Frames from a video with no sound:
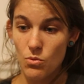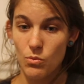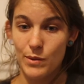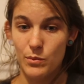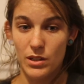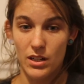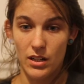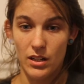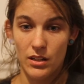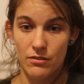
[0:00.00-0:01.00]
when we
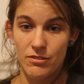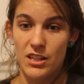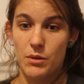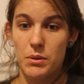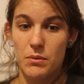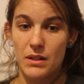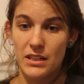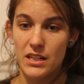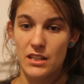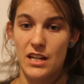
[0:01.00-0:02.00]
feel like we
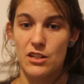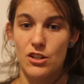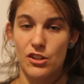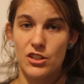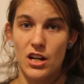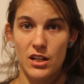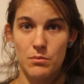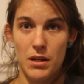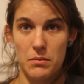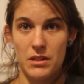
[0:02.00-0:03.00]
really can like know the dog
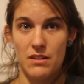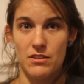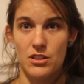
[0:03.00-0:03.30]
and be able to give the